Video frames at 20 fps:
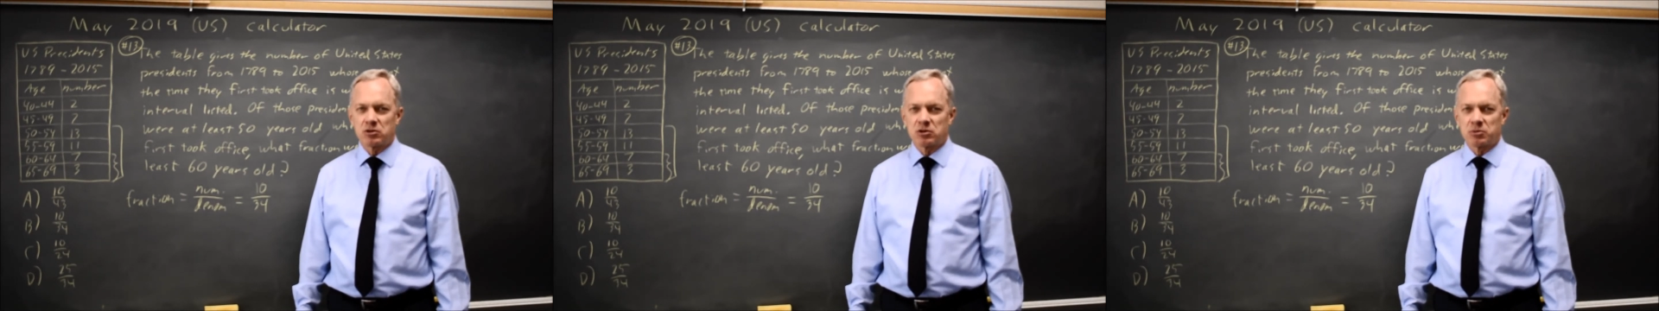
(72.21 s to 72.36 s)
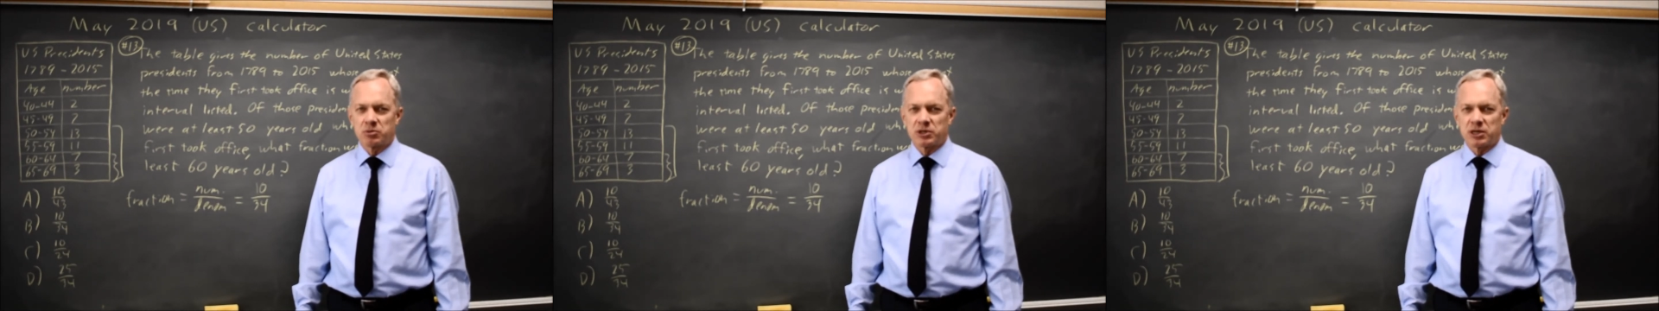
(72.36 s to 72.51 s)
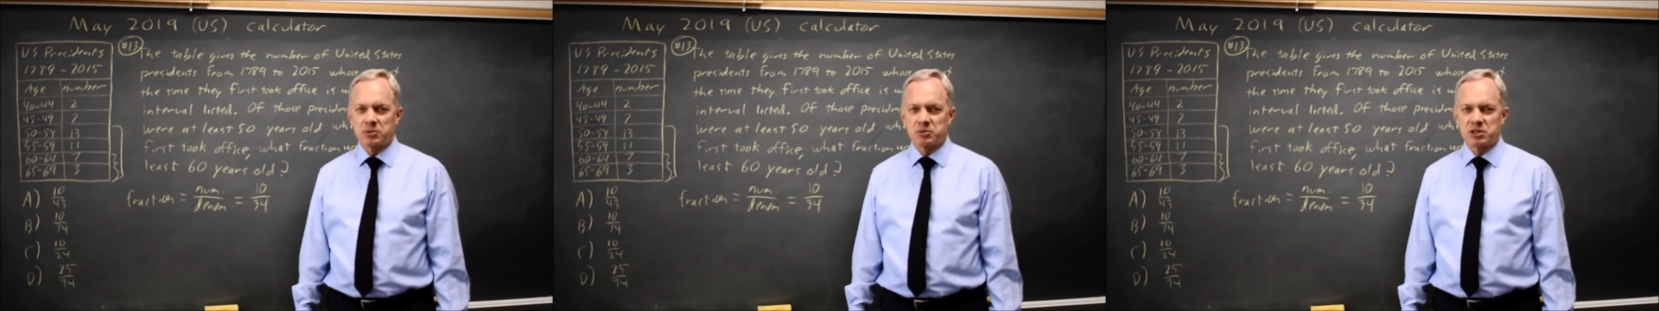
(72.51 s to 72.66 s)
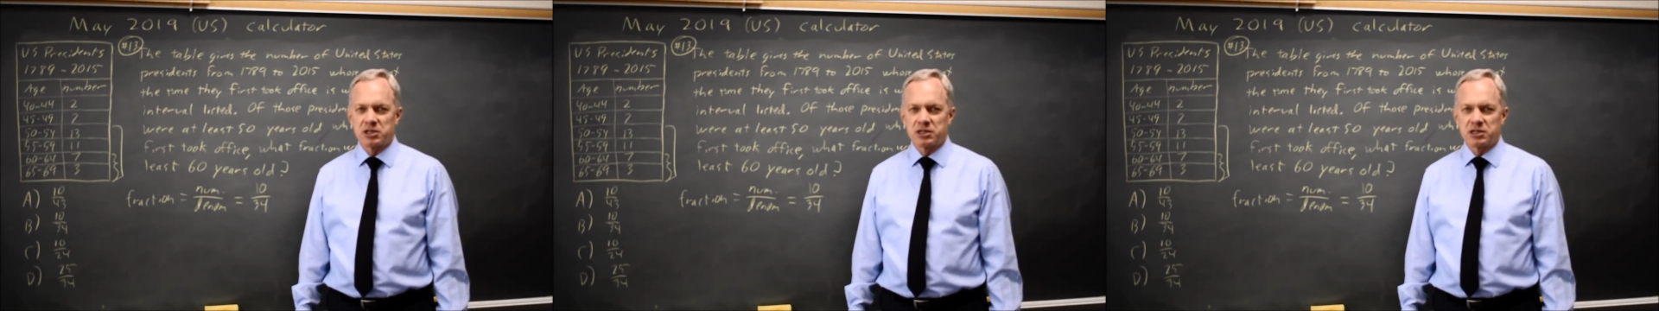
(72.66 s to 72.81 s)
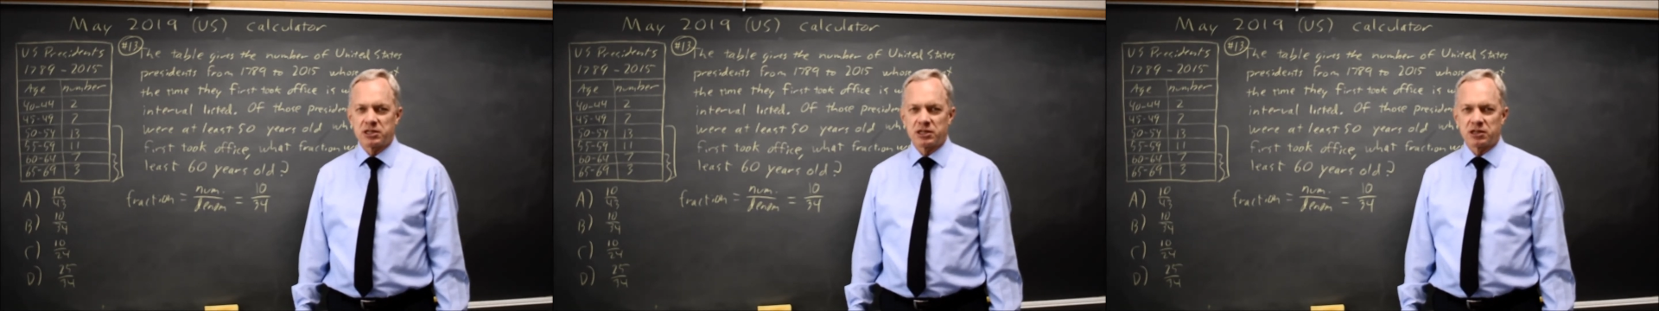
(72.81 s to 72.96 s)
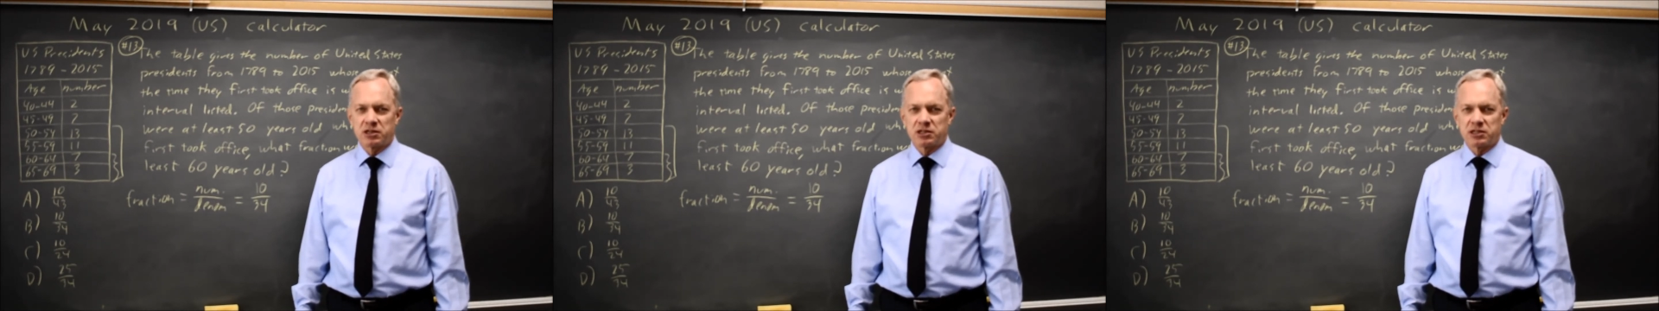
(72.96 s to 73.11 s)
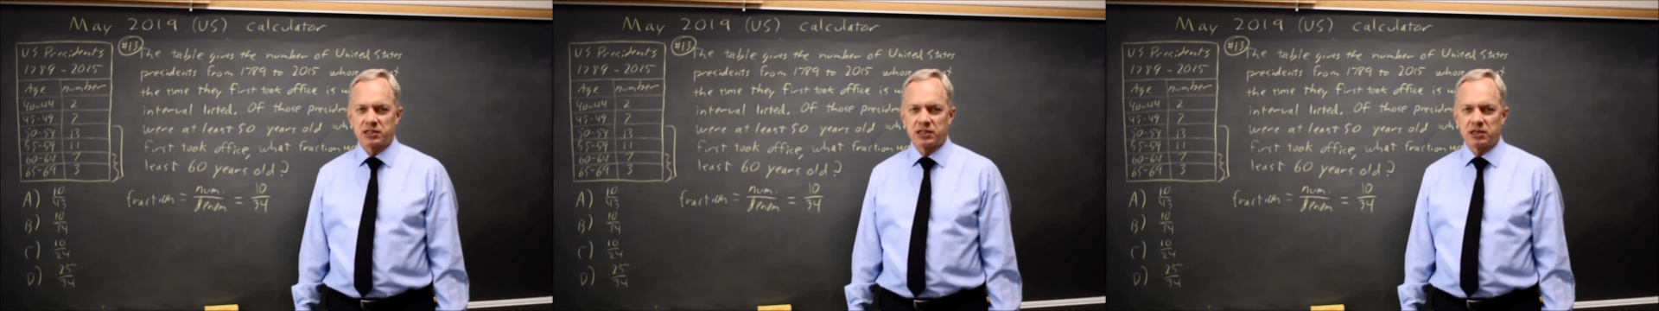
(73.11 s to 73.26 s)
or perhaps the
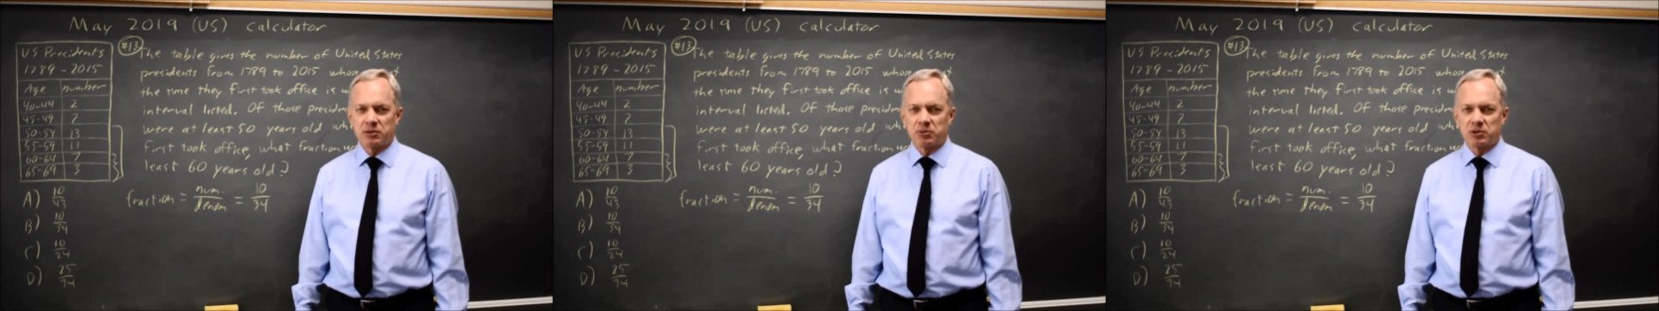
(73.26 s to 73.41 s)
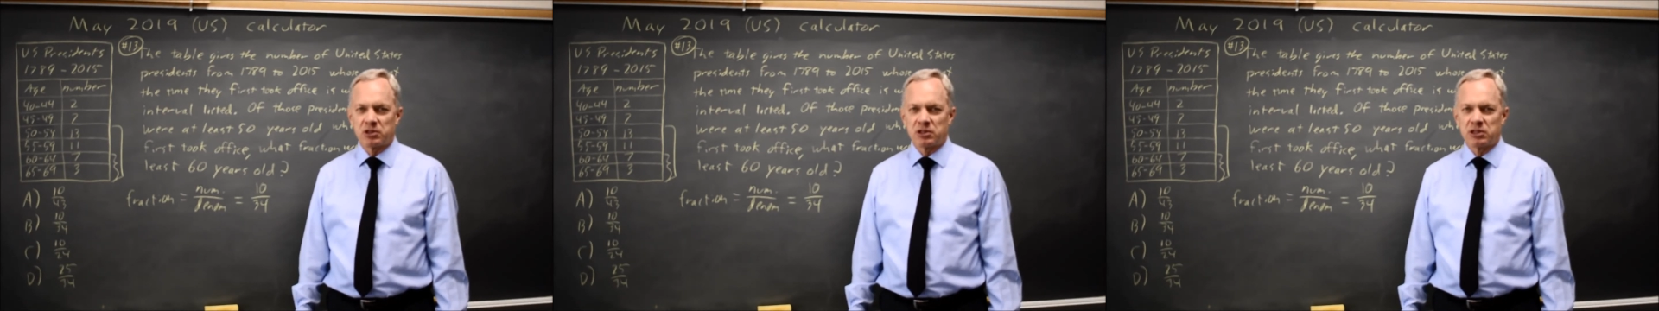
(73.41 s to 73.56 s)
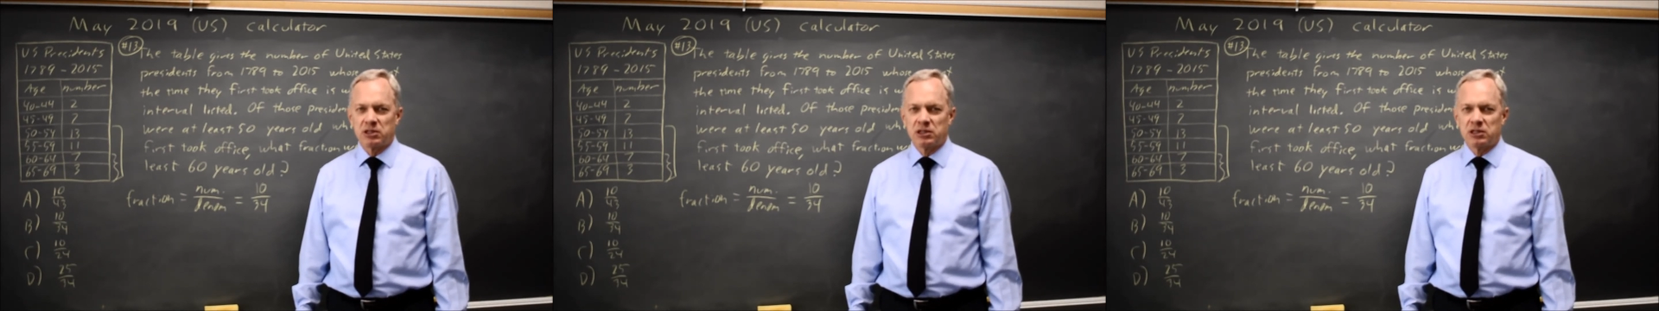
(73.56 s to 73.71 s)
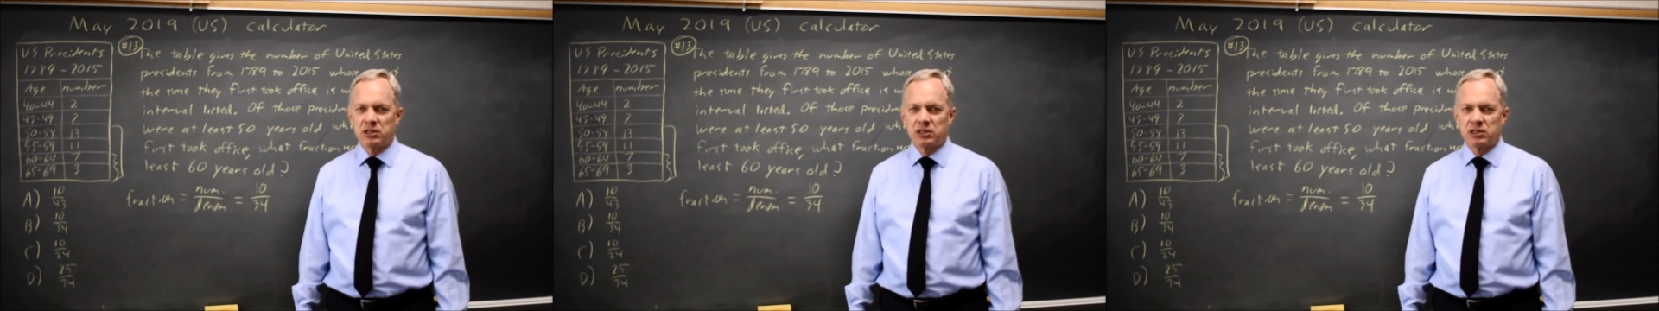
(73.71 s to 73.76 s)
entire table,